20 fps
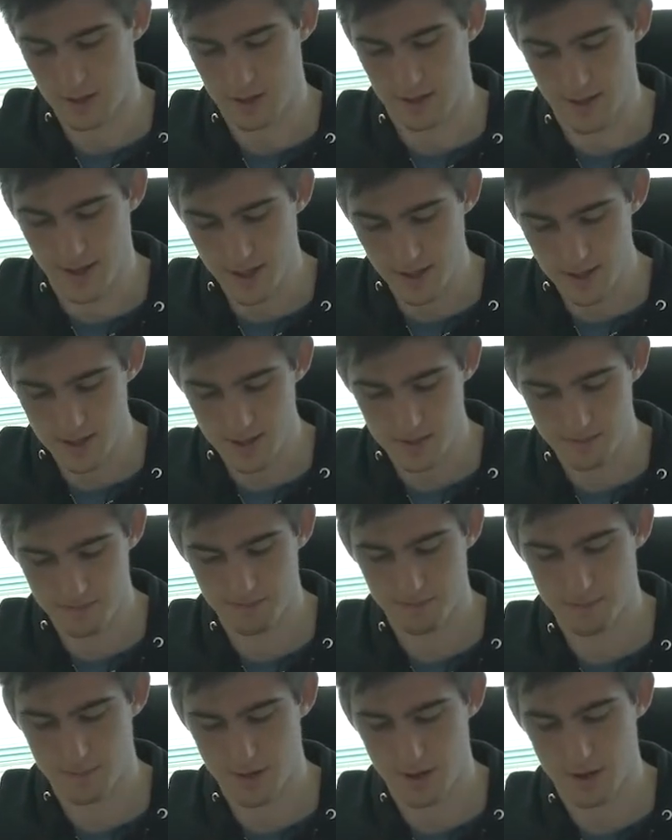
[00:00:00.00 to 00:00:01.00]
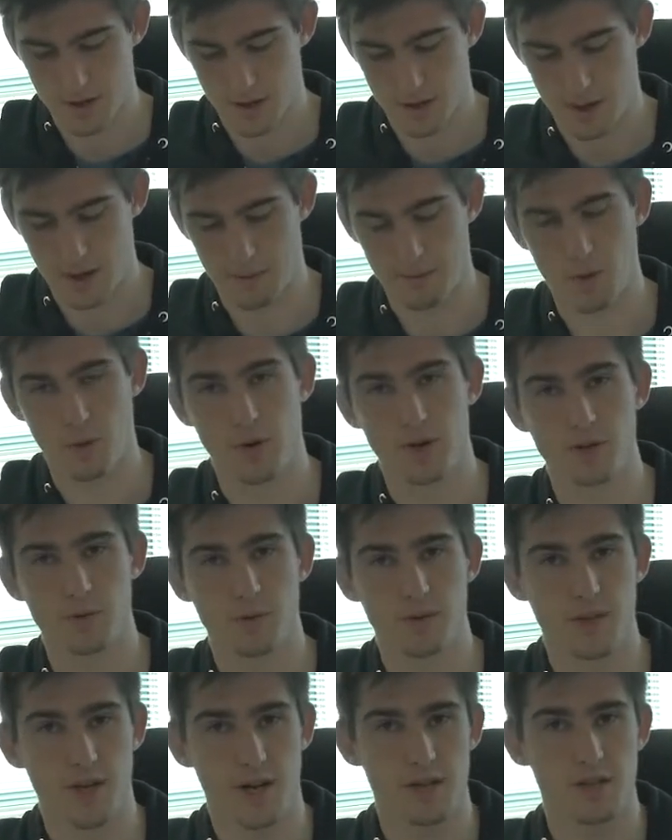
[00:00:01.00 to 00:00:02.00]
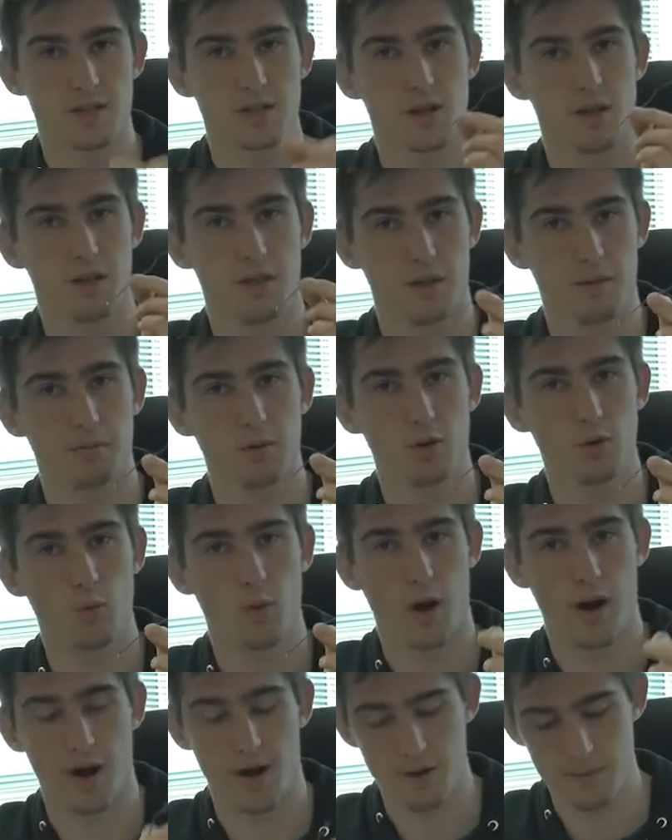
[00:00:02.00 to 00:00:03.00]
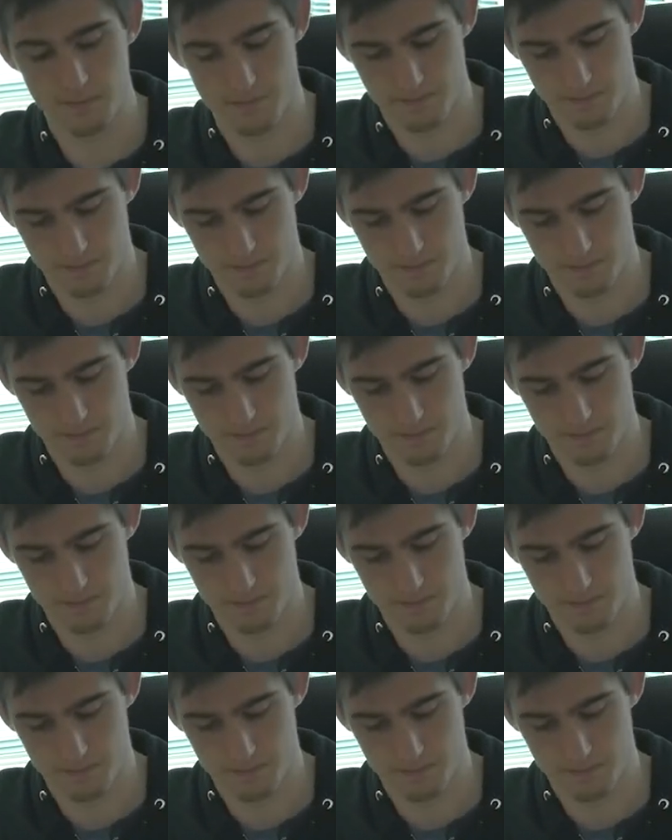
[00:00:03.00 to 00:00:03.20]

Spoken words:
Next, I'm going to attach the blue wire